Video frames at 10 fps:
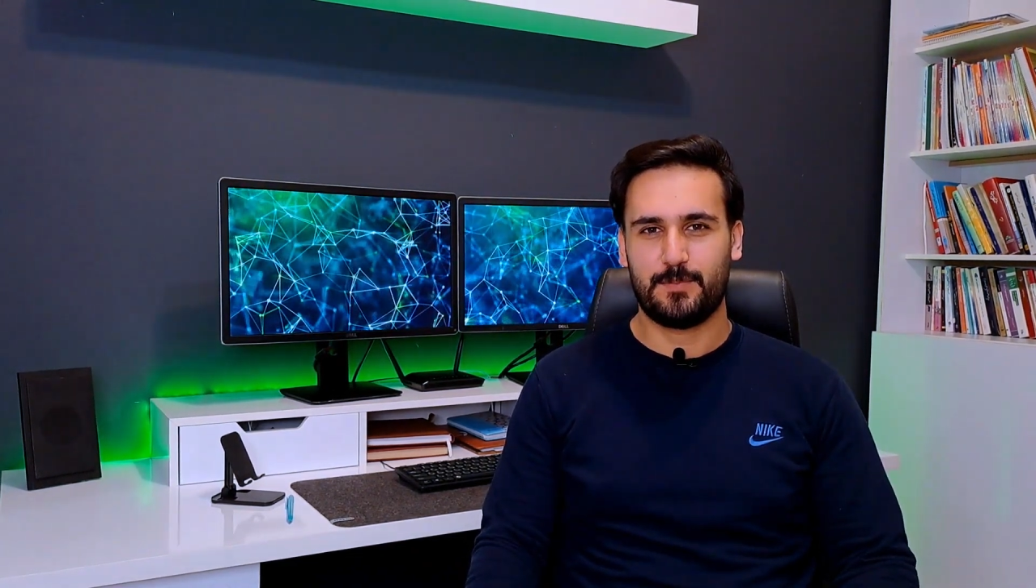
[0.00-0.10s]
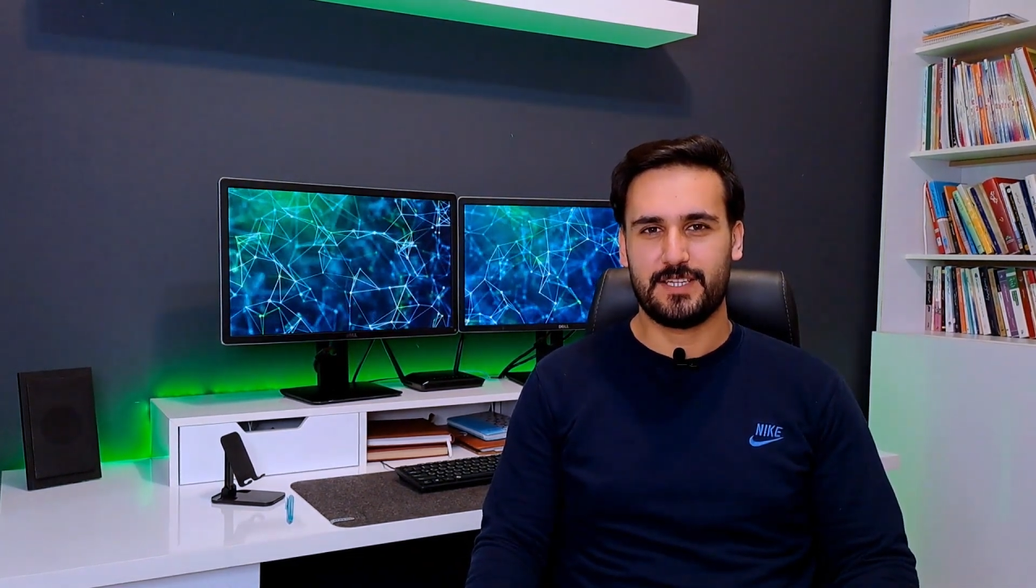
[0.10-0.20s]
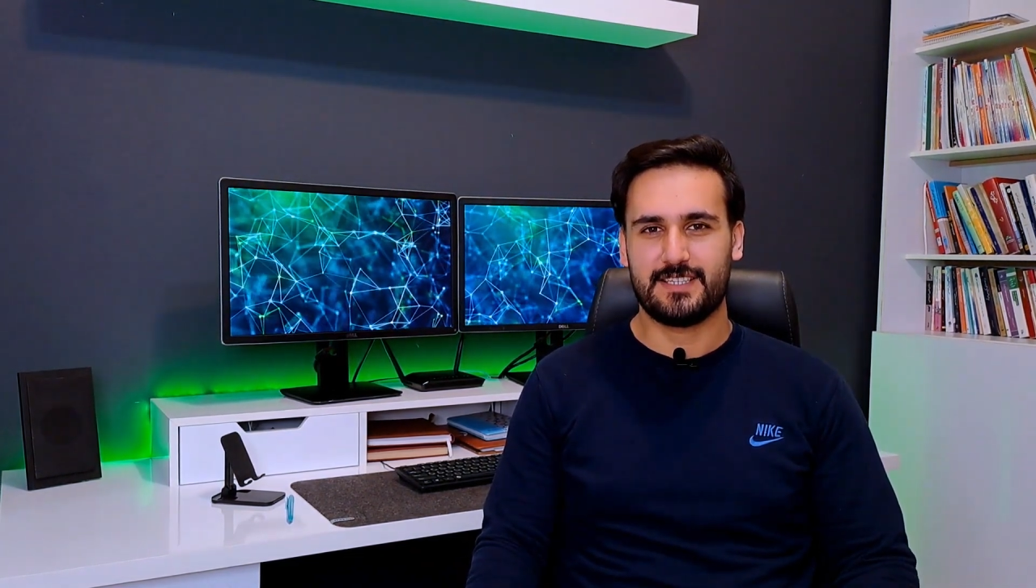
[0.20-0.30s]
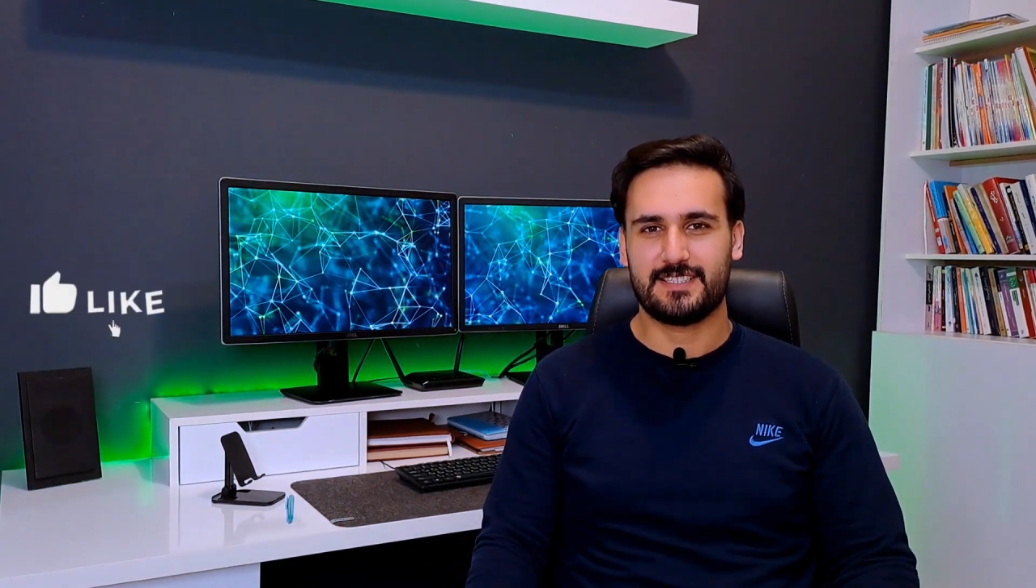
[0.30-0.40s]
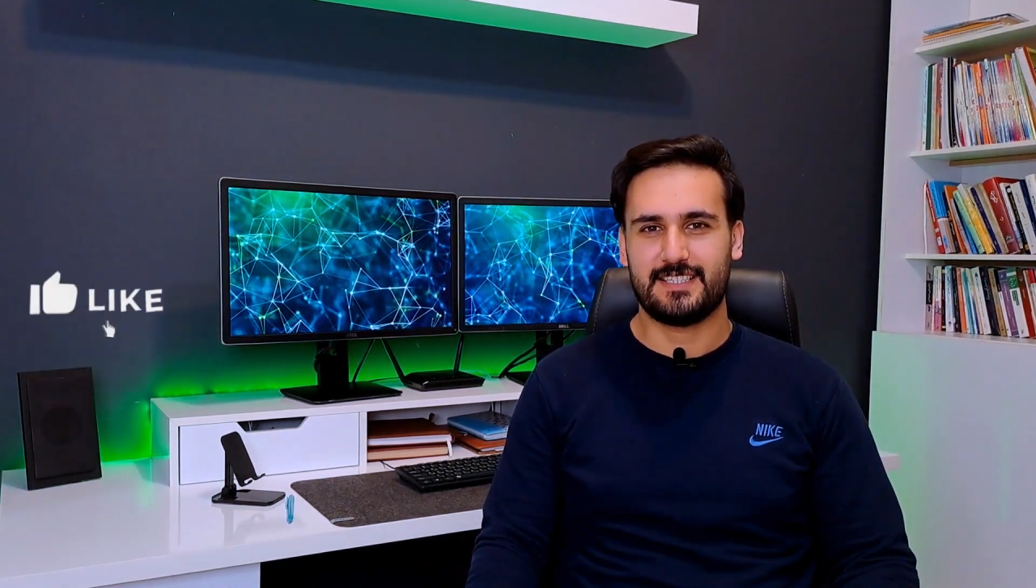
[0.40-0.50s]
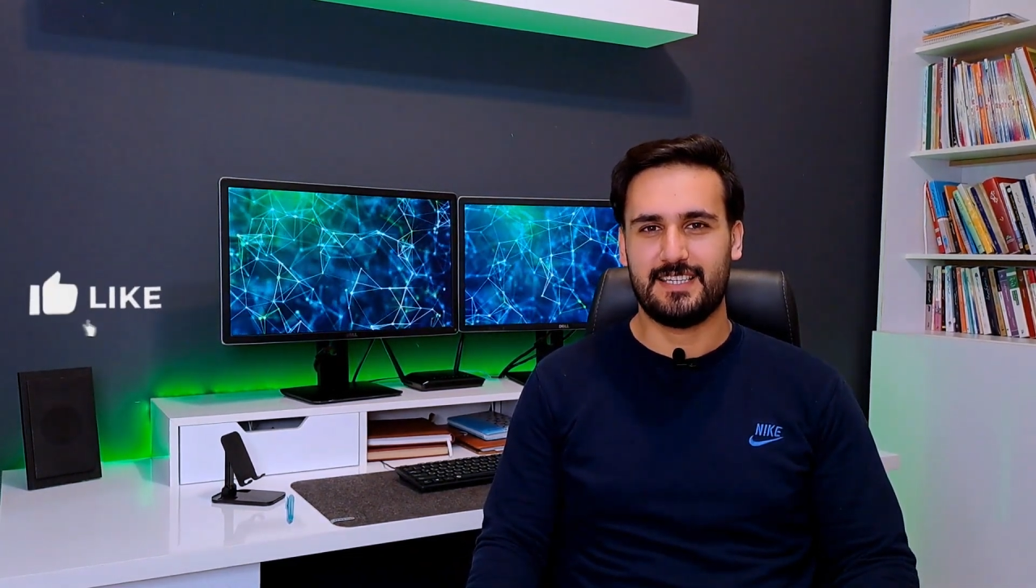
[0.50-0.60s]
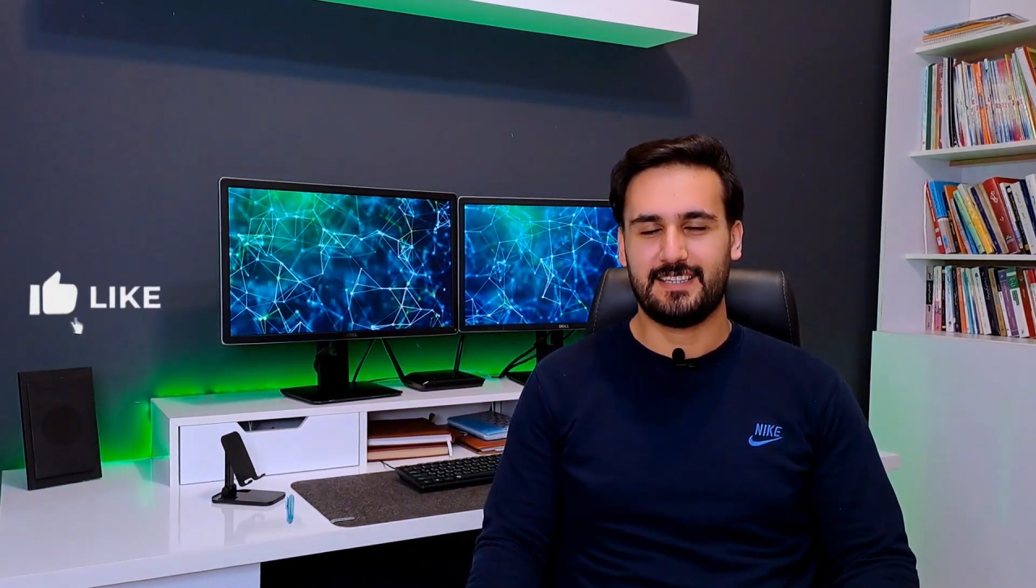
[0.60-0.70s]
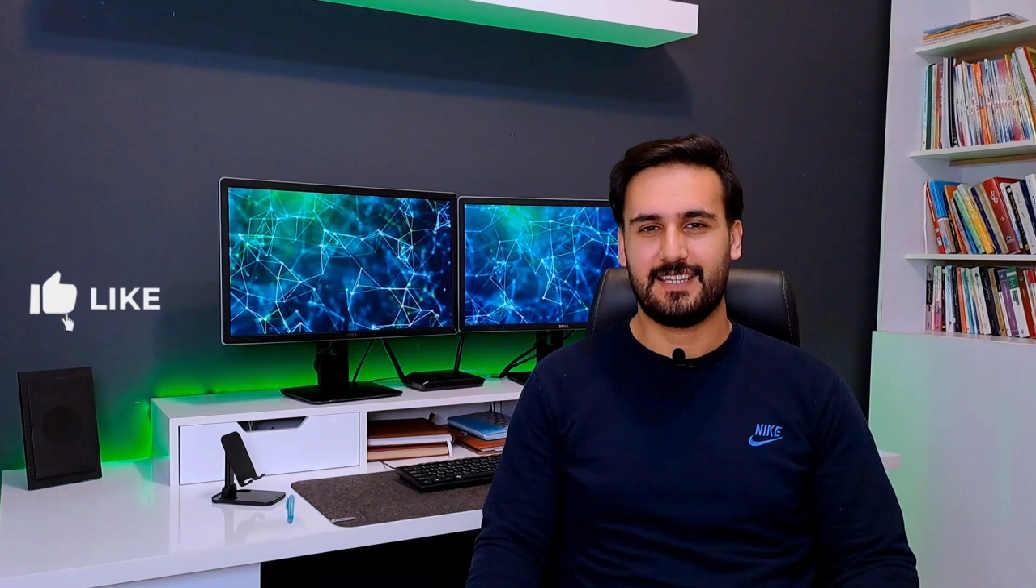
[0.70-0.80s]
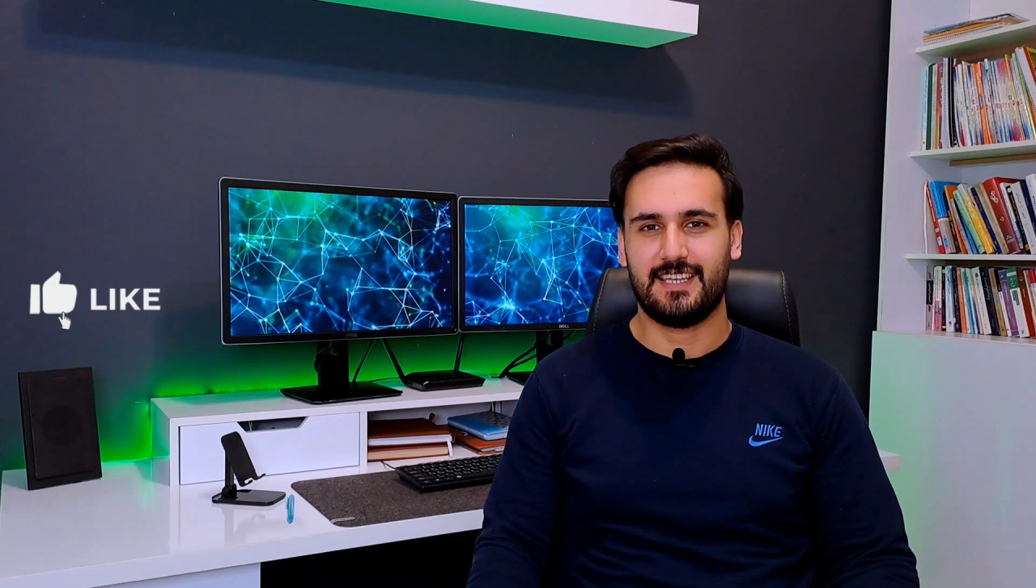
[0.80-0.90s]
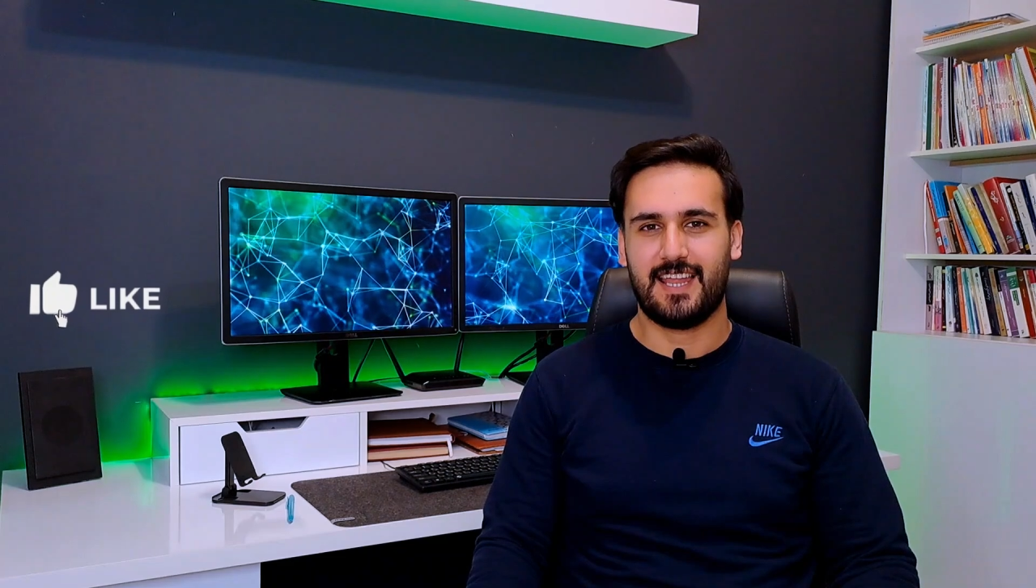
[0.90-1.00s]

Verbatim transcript: please hit the